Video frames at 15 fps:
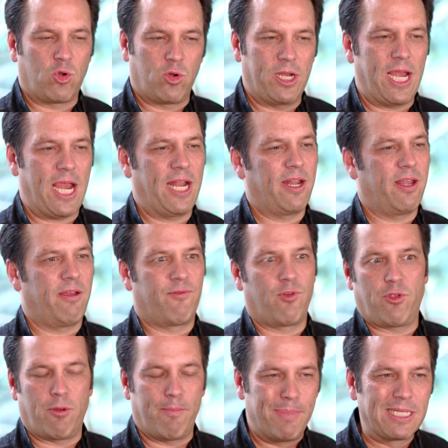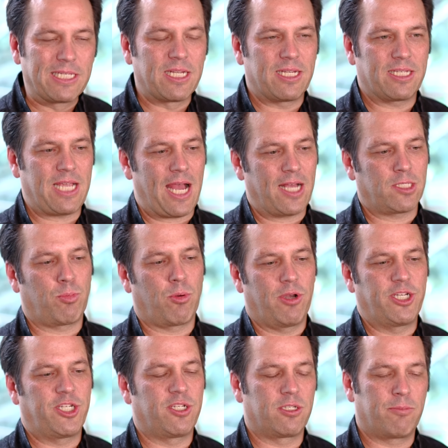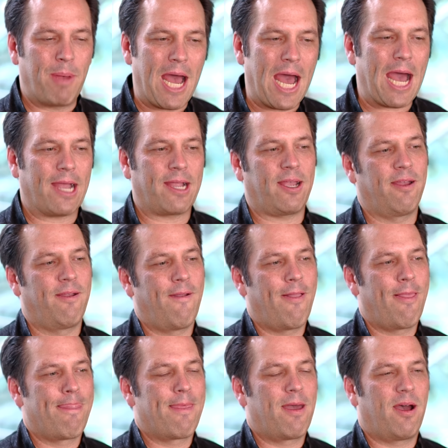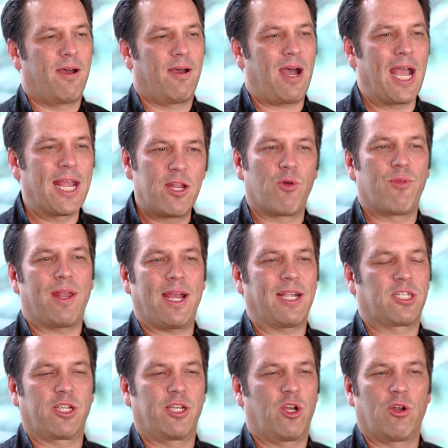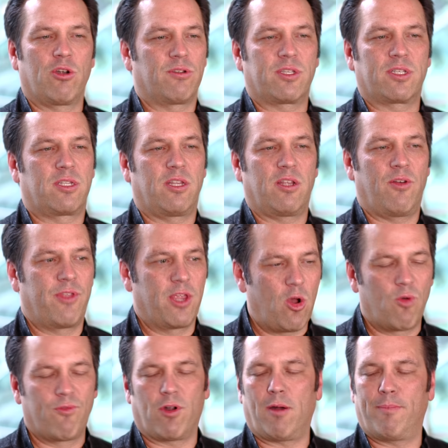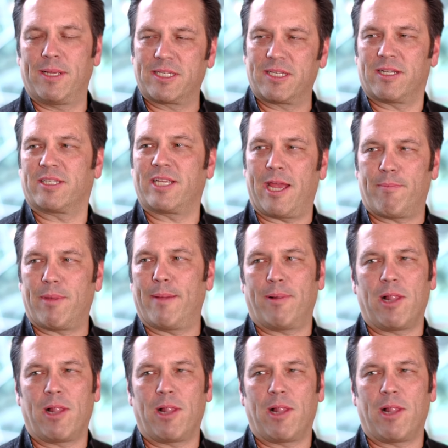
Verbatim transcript: creative or their business aspirations back, uh, I know that actually hurts the overall business and my